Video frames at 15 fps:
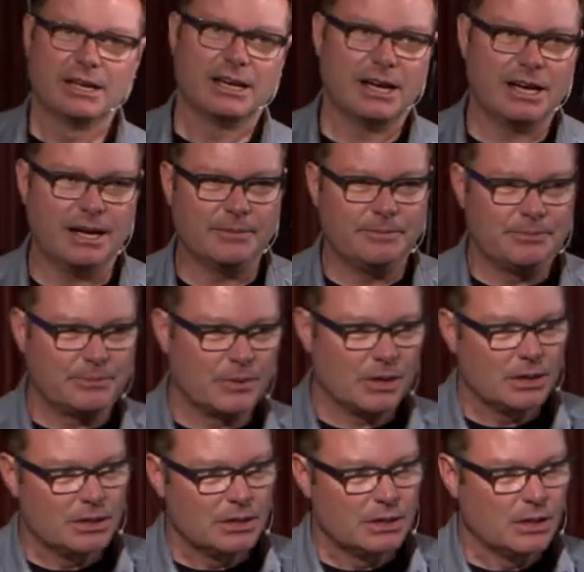Um,
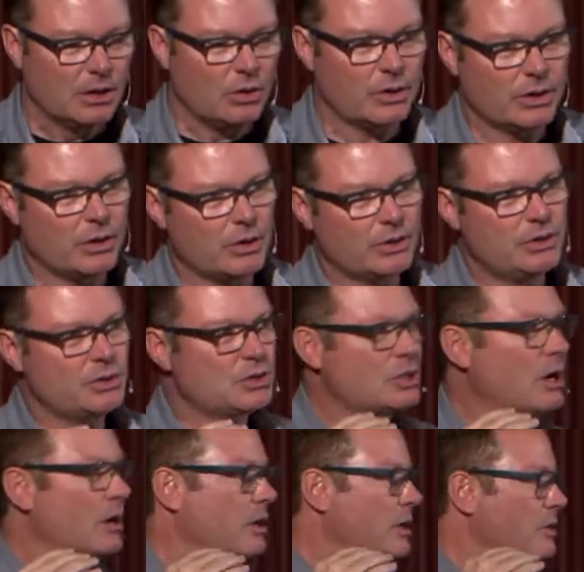or or you, start,